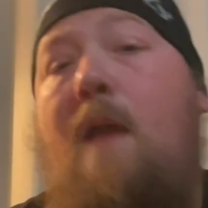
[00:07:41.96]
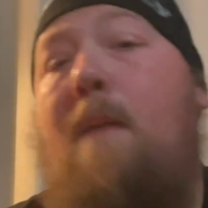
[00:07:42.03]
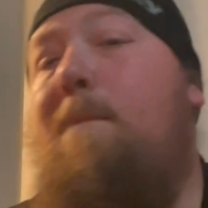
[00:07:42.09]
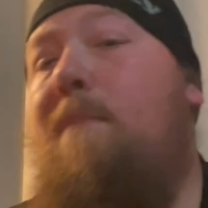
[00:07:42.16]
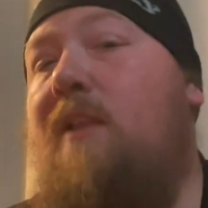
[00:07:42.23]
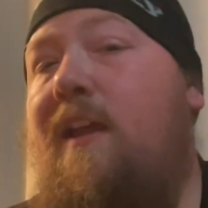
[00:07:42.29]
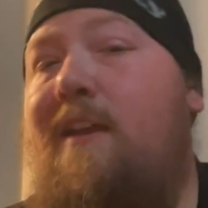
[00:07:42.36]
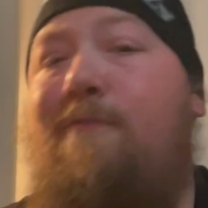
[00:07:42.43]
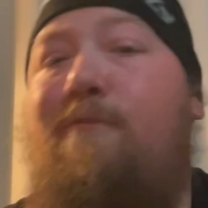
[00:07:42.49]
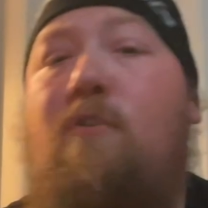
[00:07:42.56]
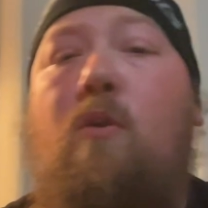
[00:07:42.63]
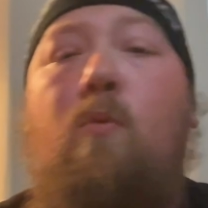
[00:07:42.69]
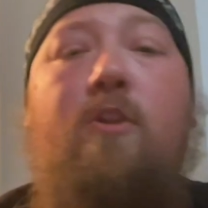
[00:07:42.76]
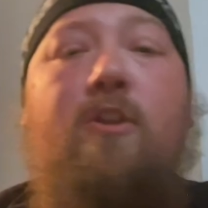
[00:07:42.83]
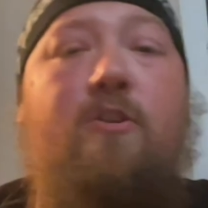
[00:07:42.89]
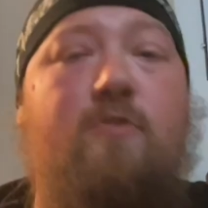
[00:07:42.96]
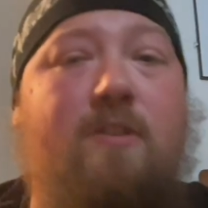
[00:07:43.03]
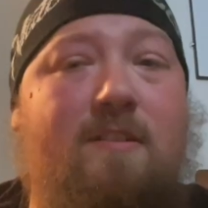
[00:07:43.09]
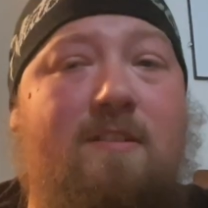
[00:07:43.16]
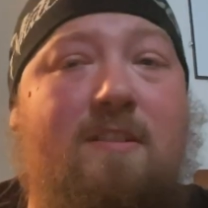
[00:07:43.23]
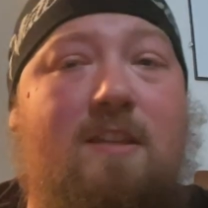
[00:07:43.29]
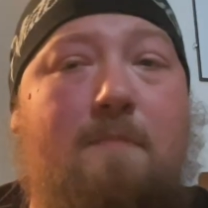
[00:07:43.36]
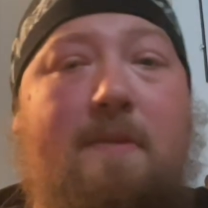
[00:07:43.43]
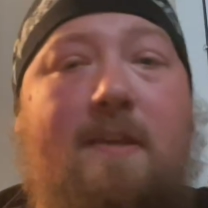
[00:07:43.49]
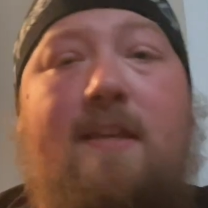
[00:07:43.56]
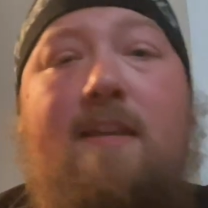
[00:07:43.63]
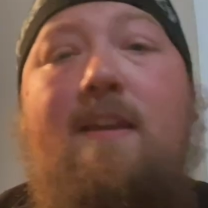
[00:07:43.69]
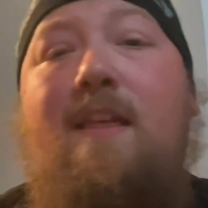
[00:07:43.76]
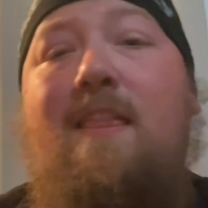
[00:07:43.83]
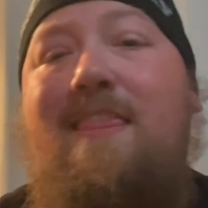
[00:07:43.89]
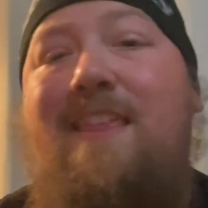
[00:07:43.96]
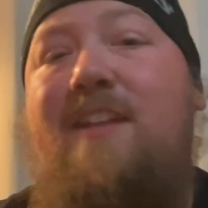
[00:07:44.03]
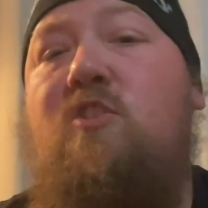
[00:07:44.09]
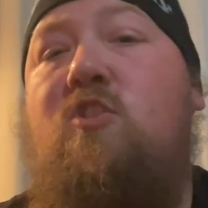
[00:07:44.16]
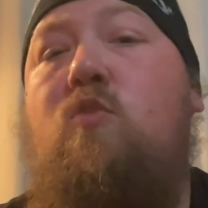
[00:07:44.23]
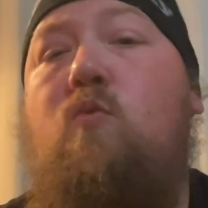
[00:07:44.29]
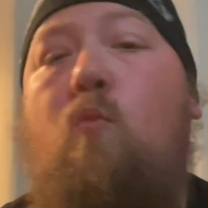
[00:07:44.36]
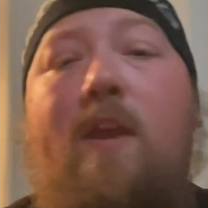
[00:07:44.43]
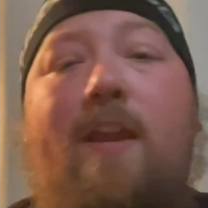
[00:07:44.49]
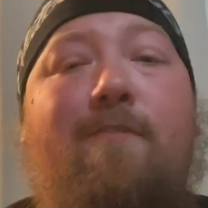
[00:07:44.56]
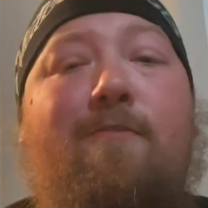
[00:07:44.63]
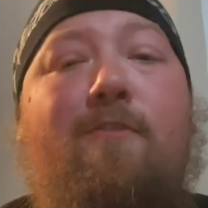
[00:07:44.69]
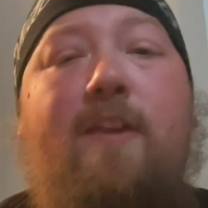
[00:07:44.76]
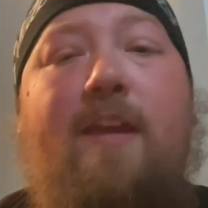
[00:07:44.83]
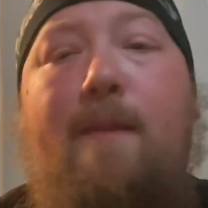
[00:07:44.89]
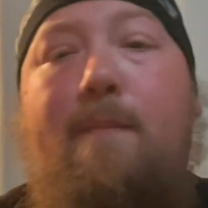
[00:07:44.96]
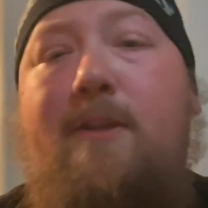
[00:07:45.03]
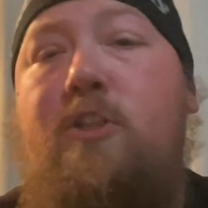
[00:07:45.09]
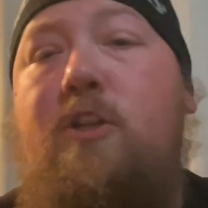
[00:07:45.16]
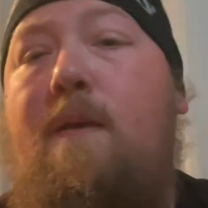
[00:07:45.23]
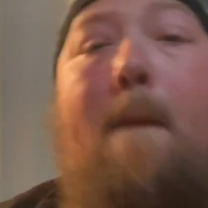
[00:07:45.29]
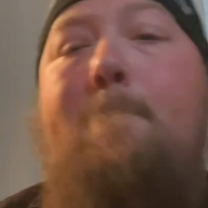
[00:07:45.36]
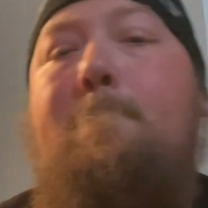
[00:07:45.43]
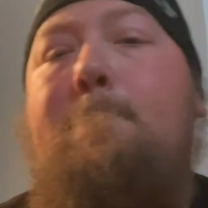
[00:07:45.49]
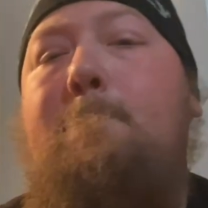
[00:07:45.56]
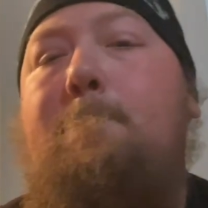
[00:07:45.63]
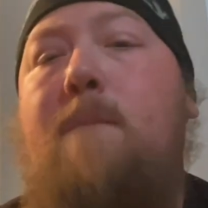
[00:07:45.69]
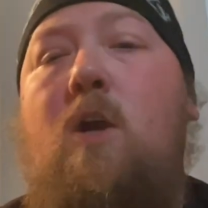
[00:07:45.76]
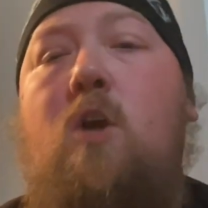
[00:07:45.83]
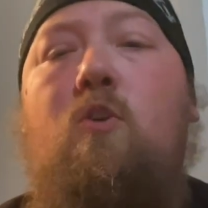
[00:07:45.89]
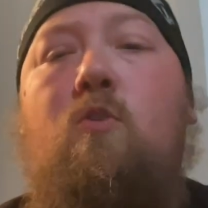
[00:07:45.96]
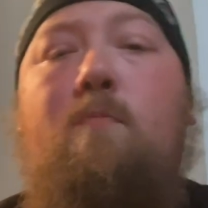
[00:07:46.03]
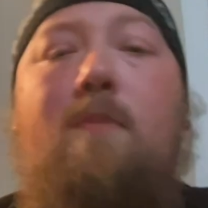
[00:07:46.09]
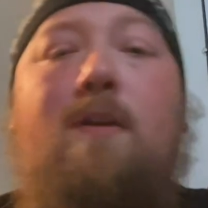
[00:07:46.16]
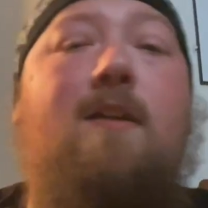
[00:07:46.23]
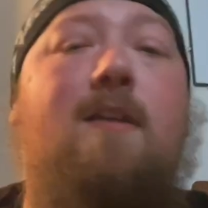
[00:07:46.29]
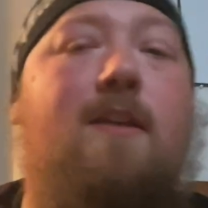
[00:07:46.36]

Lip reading: Play a forward using CP, then swing for damage. Boom!